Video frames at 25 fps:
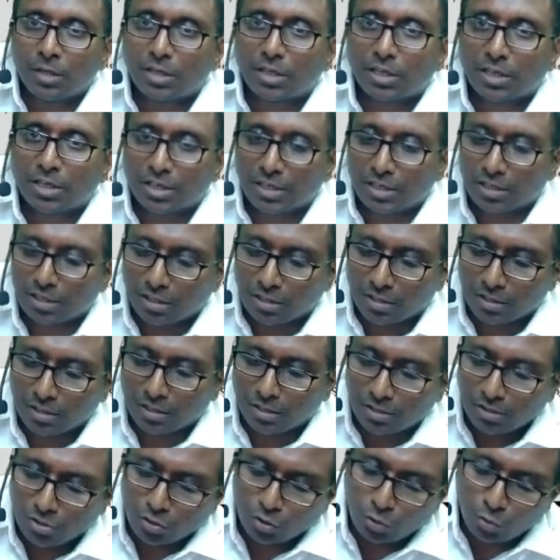Correct na?
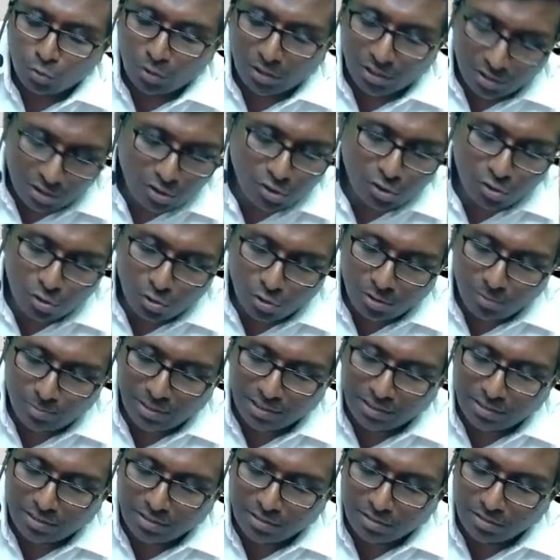So you understood,
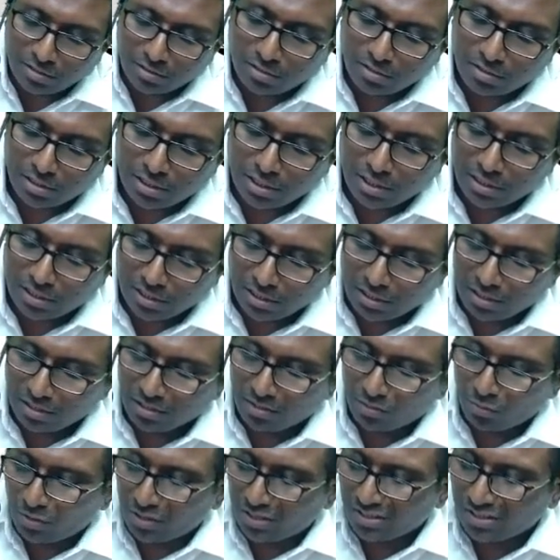but correct na?
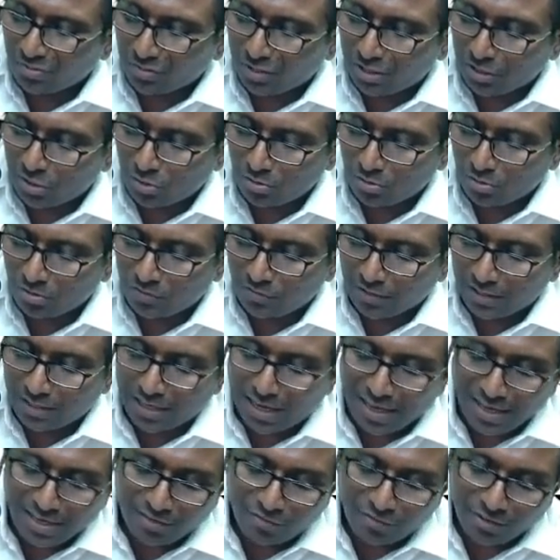What do I should, if
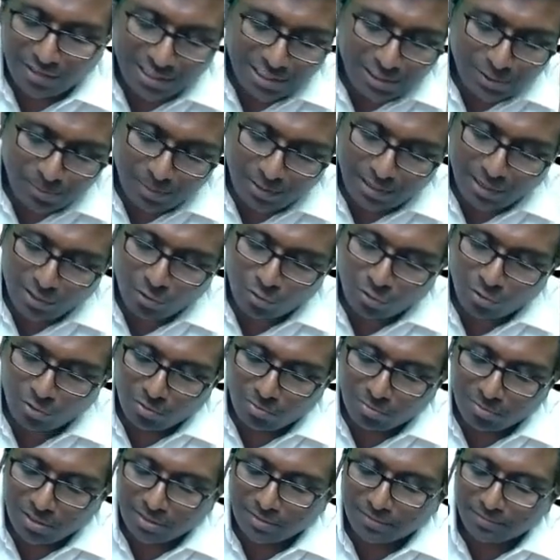I explain you, no,
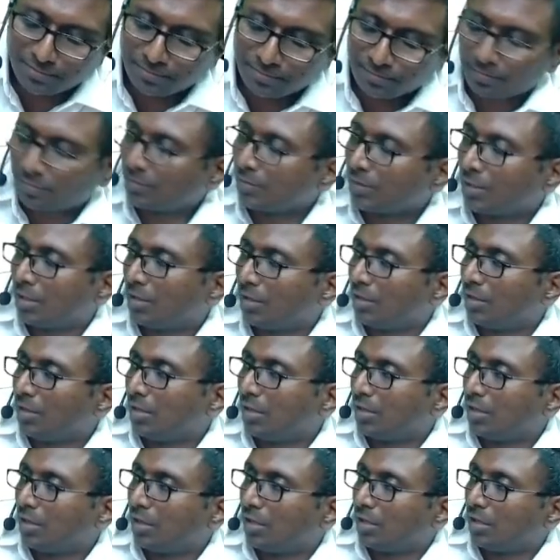ma,
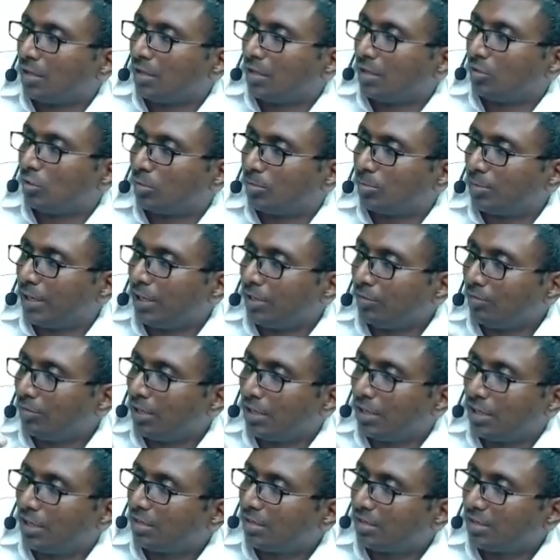your mind will
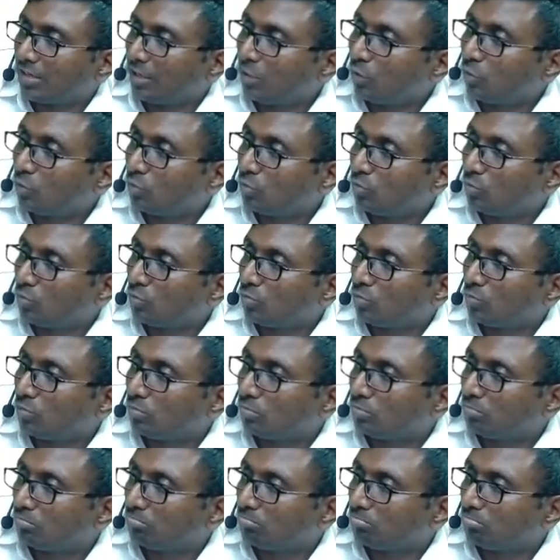not try to
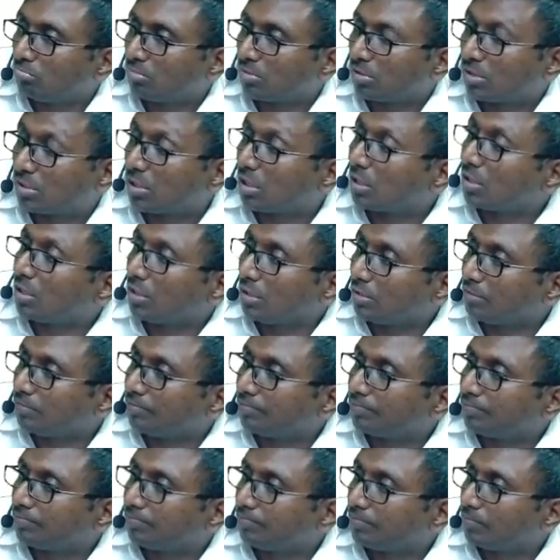struggle.
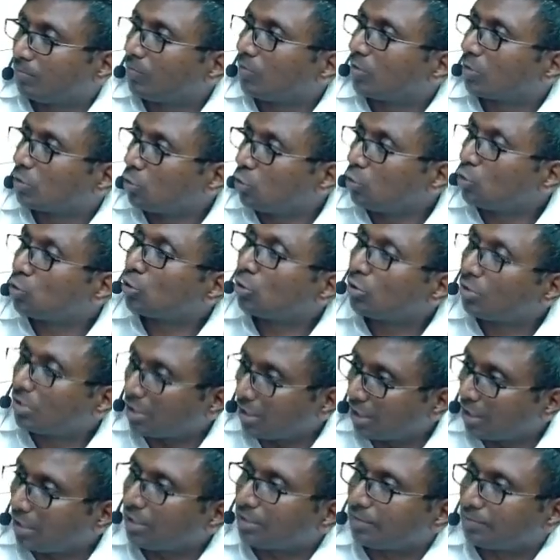First you should
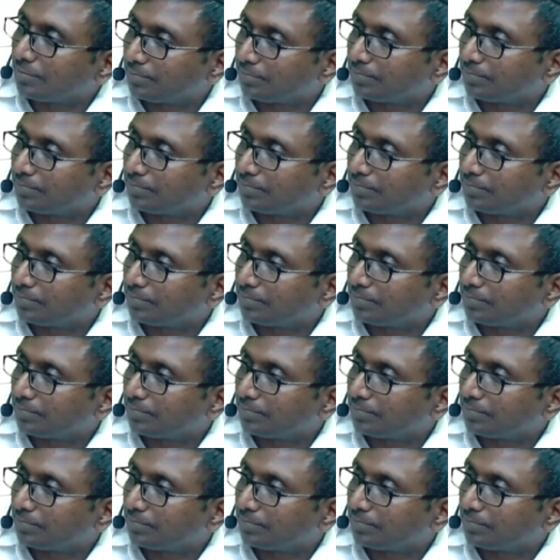try.